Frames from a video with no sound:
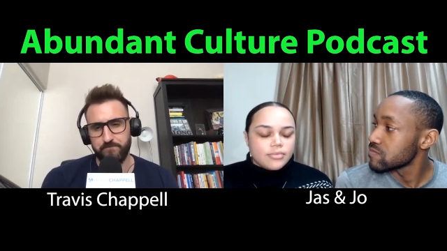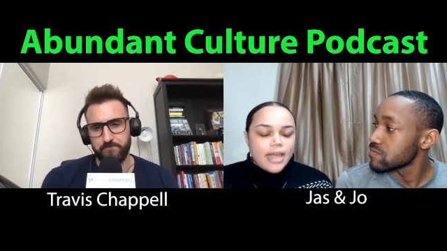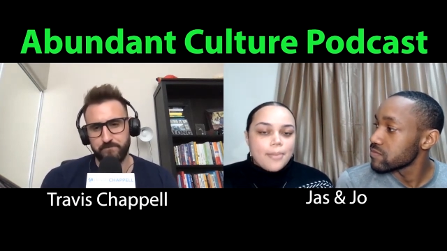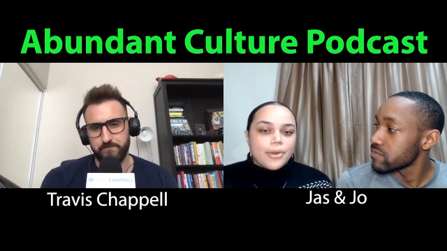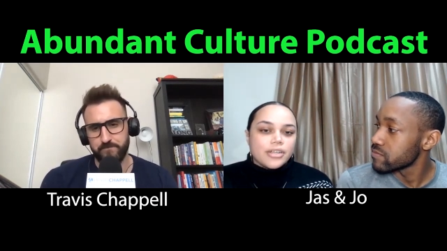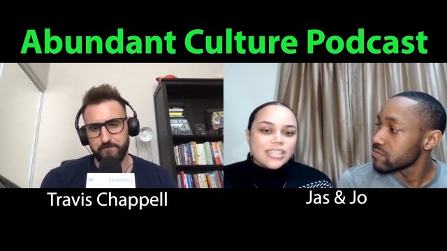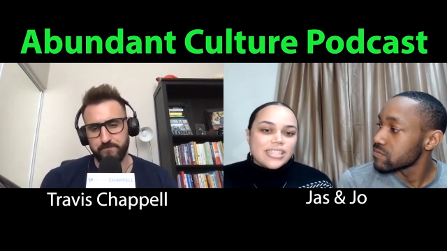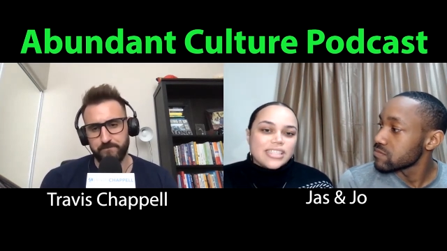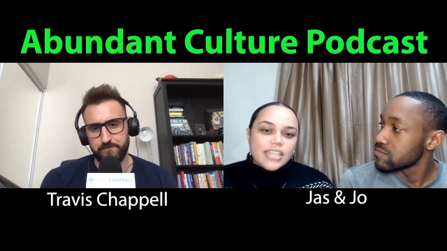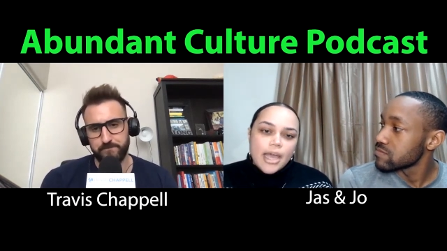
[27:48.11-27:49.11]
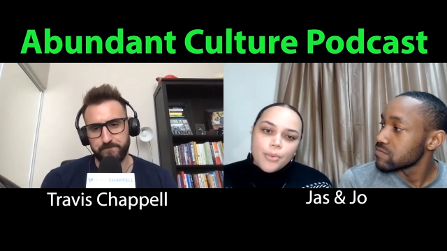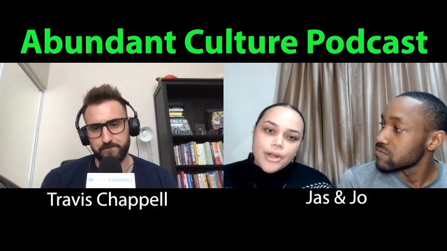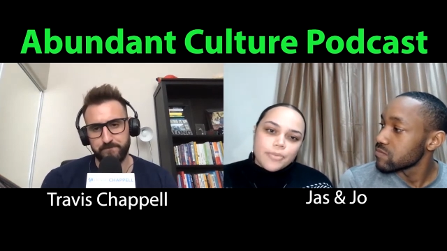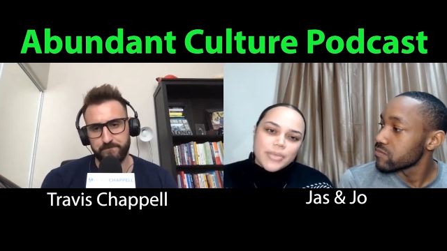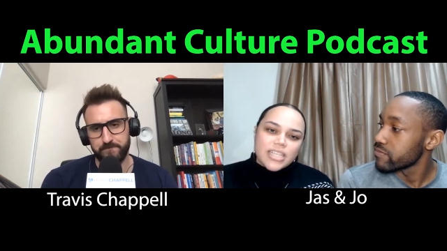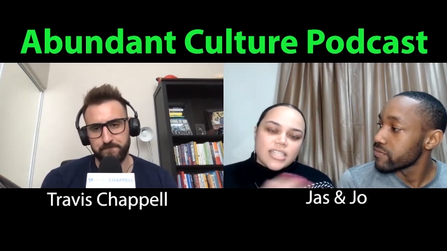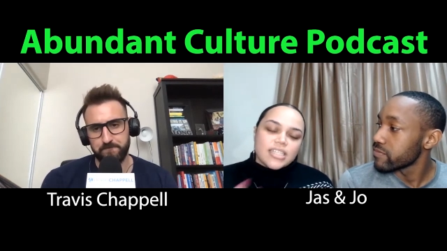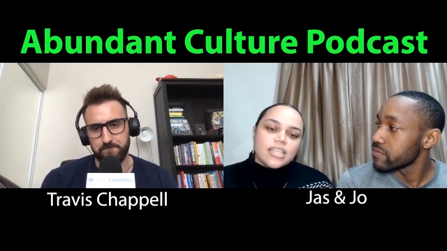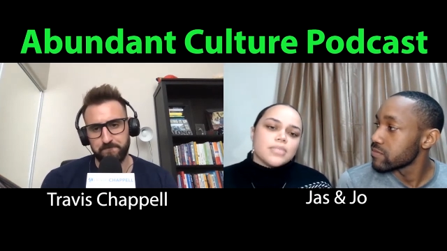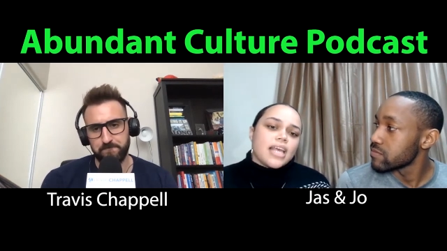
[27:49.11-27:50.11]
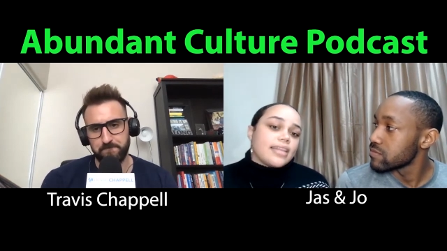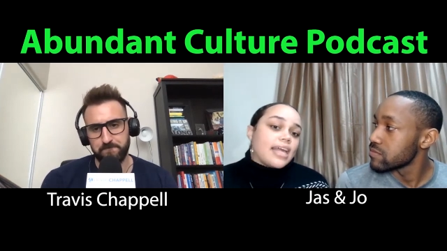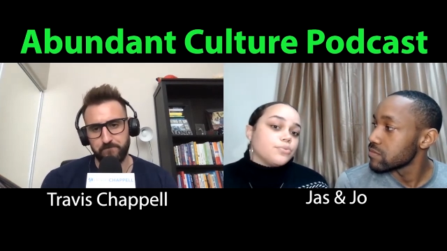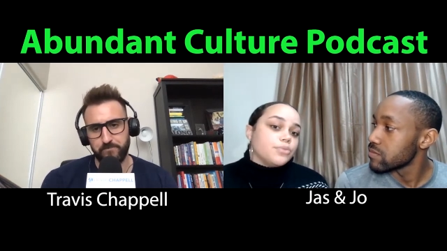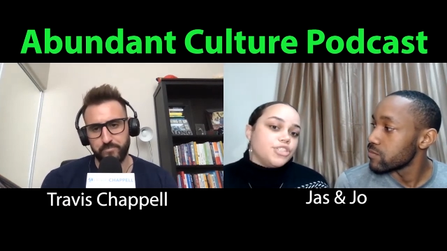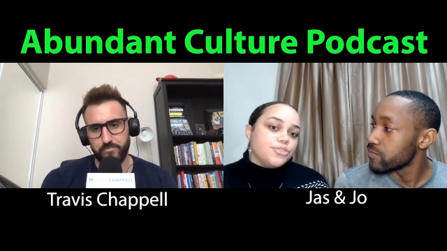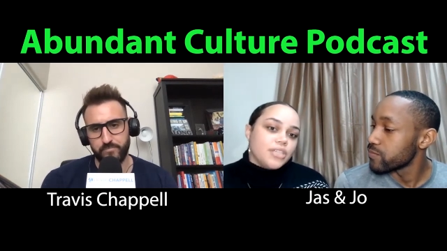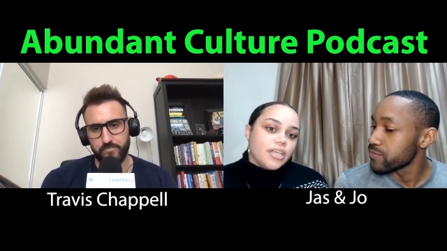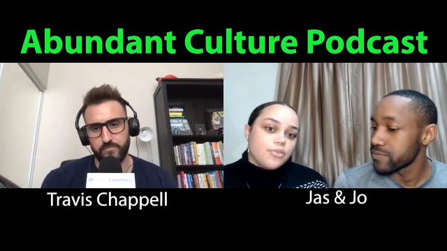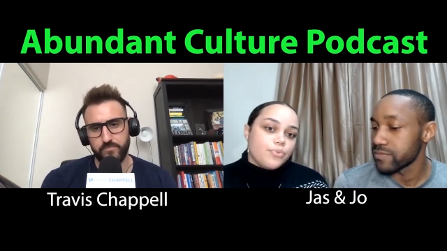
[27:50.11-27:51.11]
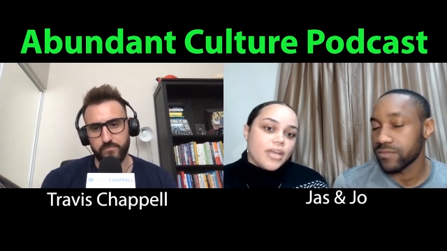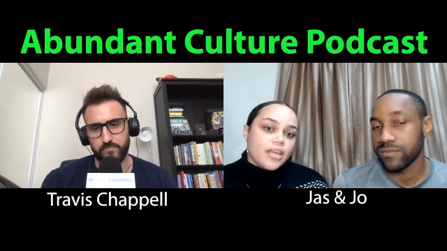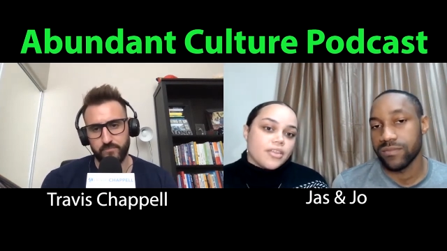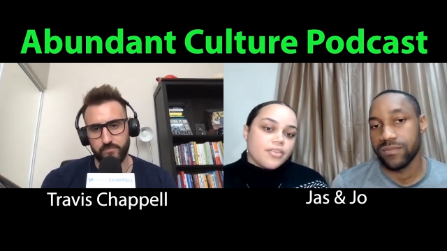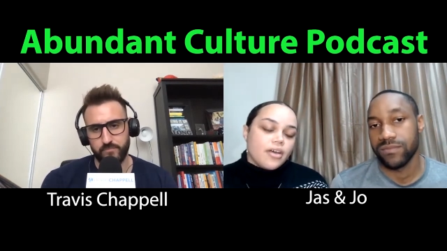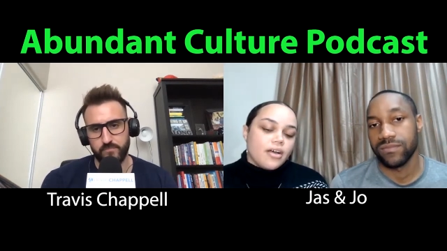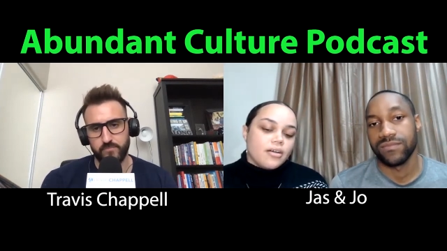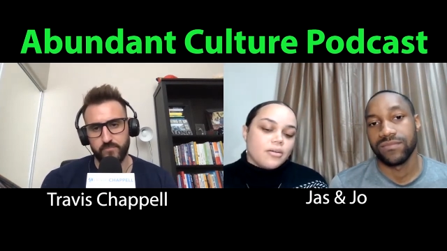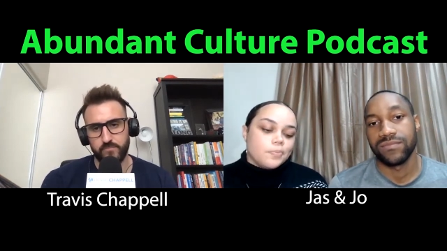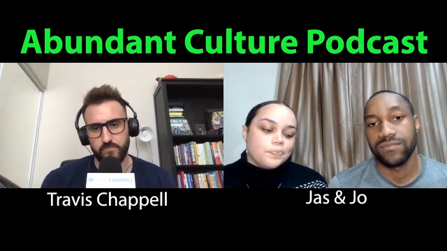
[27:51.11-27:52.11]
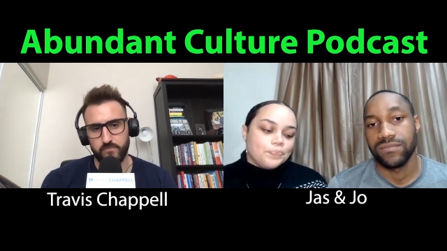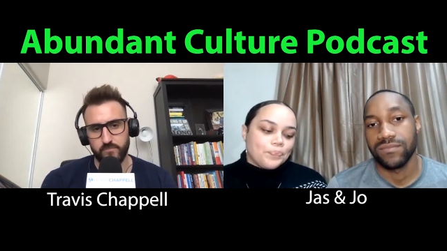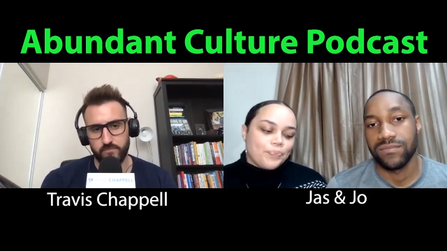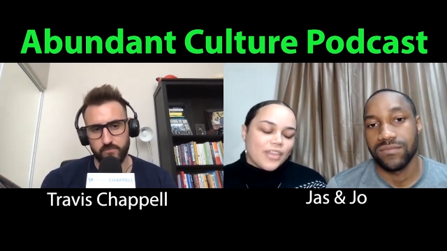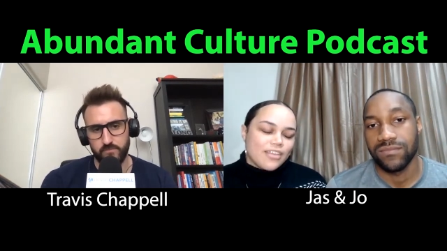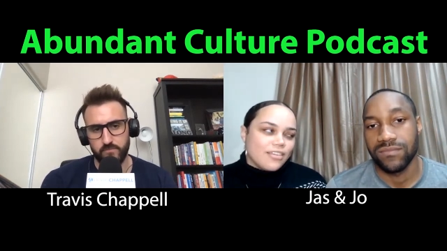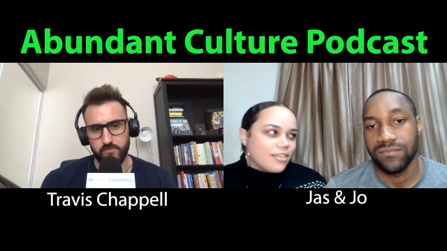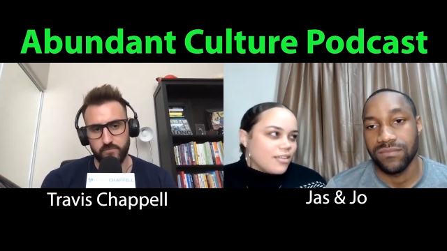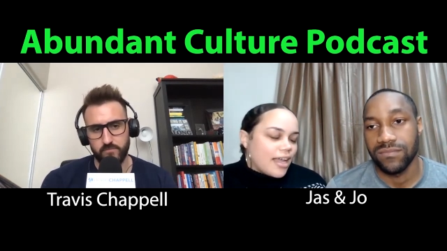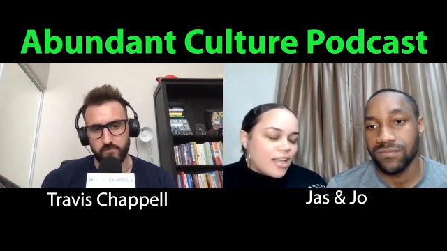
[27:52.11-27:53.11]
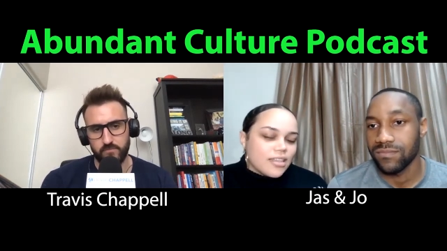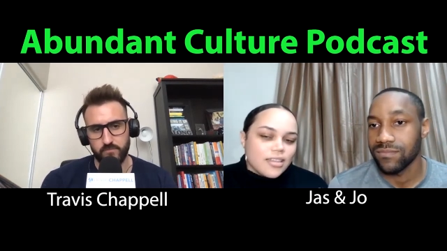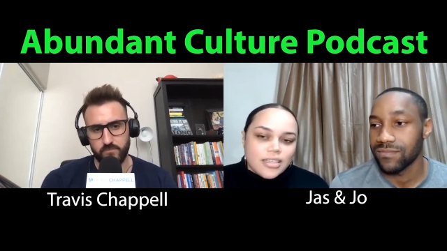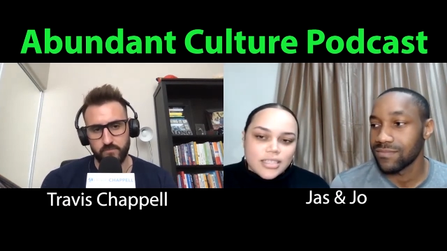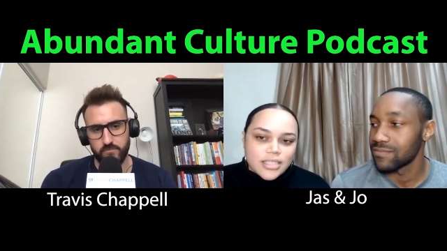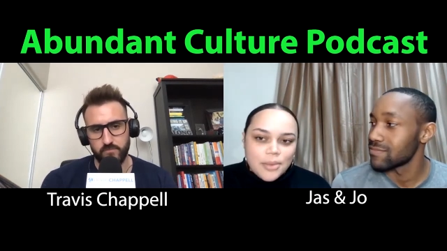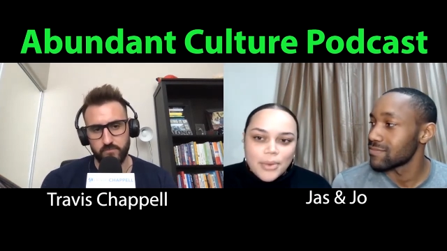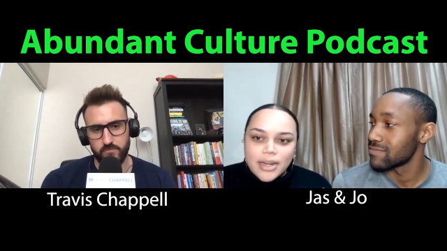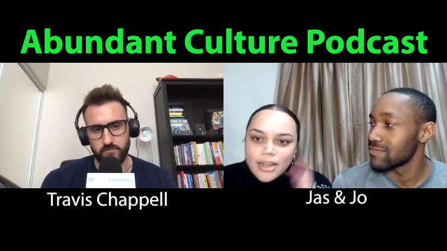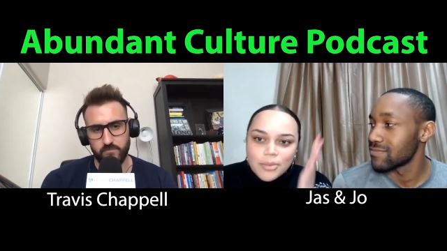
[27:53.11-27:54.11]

Speaker 1: that person's network because it seems like that's what you did with um I can't think of his name right now.